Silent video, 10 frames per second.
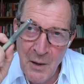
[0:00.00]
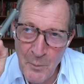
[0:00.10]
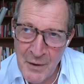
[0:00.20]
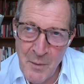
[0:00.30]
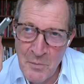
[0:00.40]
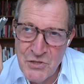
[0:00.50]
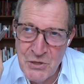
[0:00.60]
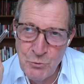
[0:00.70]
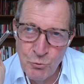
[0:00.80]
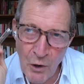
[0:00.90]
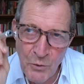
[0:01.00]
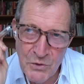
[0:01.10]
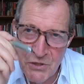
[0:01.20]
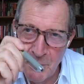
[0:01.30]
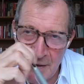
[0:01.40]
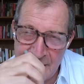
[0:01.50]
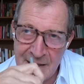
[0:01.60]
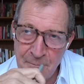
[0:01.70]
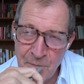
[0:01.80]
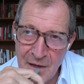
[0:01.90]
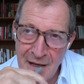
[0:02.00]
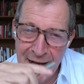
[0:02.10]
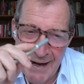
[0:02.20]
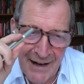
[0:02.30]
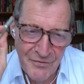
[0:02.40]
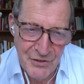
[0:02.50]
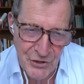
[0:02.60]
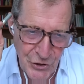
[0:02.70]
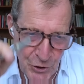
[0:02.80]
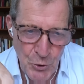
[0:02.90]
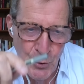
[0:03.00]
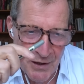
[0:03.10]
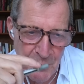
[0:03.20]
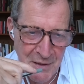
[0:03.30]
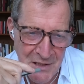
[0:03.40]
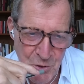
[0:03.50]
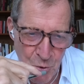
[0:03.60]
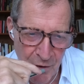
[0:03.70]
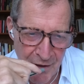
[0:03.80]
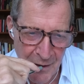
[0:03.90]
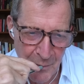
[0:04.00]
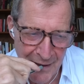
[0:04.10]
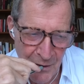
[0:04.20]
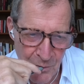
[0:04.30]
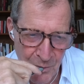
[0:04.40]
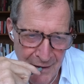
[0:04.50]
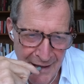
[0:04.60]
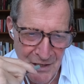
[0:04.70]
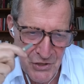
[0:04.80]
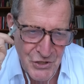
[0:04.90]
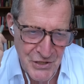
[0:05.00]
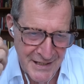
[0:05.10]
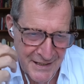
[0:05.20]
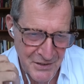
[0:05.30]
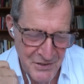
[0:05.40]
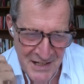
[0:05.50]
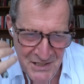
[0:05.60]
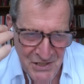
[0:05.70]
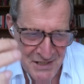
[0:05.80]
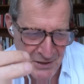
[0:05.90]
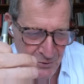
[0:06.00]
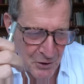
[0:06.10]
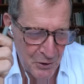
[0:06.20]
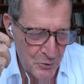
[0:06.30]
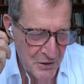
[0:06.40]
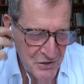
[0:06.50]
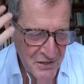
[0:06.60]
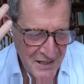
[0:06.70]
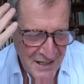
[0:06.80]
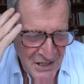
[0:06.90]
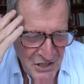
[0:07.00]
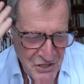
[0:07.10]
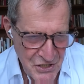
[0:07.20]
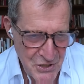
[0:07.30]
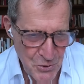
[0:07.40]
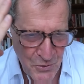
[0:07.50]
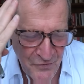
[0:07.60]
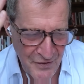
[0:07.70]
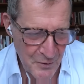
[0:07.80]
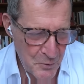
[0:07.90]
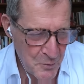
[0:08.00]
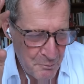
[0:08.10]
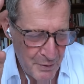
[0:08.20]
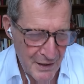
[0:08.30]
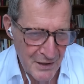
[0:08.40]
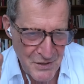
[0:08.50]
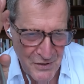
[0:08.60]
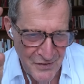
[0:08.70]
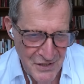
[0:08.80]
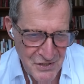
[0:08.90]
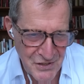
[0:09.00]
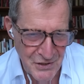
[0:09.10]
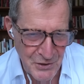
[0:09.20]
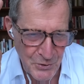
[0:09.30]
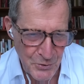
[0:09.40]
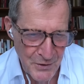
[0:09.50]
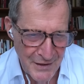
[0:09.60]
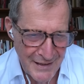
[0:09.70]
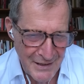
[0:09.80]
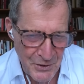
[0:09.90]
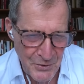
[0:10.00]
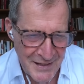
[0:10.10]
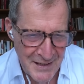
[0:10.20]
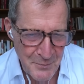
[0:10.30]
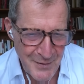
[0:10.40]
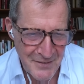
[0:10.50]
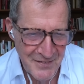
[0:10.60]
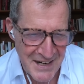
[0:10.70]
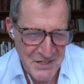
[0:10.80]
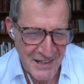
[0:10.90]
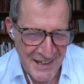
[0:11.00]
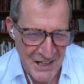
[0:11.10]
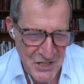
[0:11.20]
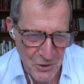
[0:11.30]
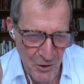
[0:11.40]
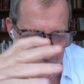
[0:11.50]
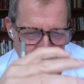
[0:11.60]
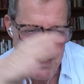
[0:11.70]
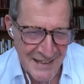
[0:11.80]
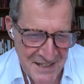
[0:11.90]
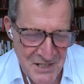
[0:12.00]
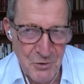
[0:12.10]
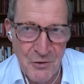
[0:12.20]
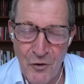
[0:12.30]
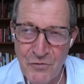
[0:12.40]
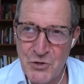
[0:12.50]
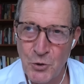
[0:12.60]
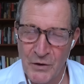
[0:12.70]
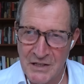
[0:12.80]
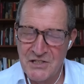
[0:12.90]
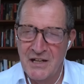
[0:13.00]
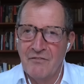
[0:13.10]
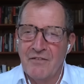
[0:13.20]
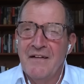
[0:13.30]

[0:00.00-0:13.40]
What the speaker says: But I remember she wrote to me after you had been talking about energy and net zero, and she sort of felt there were parts of this that you needed a bit of an education on, particularly this sort of offshoring stuff.